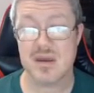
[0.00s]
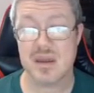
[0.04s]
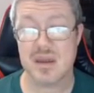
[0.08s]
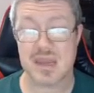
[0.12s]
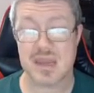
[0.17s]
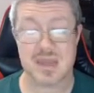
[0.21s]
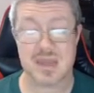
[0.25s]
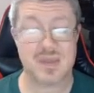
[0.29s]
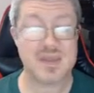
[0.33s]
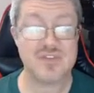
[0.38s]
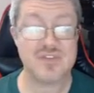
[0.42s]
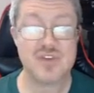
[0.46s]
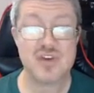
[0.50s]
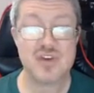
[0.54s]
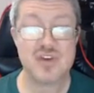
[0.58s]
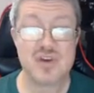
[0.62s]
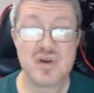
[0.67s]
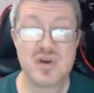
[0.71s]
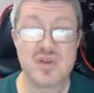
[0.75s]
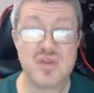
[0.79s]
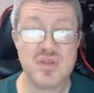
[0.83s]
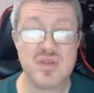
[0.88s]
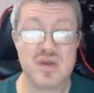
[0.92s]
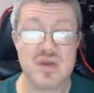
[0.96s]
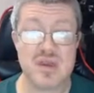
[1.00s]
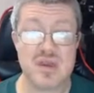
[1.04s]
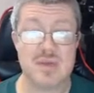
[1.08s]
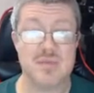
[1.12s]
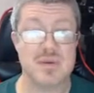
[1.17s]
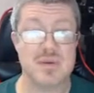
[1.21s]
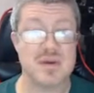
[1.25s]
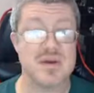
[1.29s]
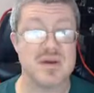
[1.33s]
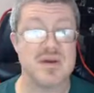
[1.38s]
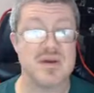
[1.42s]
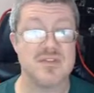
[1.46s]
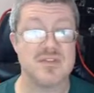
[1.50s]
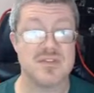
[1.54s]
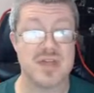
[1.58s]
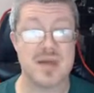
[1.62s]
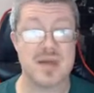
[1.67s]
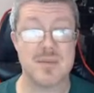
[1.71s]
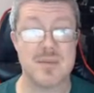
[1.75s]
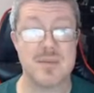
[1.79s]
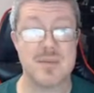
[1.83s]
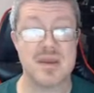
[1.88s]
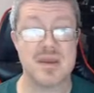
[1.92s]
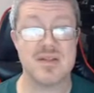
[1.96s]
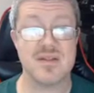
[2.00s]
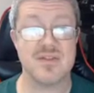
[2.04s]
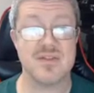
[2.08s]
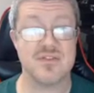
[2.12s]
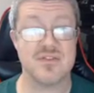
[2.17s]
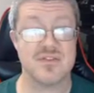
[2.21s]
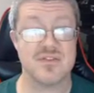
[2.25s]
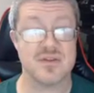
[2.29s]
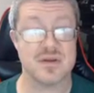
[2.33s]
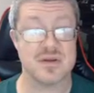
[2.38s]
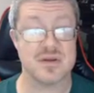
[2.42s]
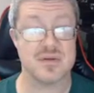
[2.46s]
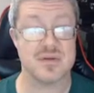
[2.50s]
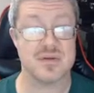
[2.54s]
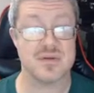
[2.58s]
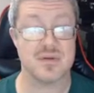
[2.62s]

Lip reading: And that's a good thing, because that means that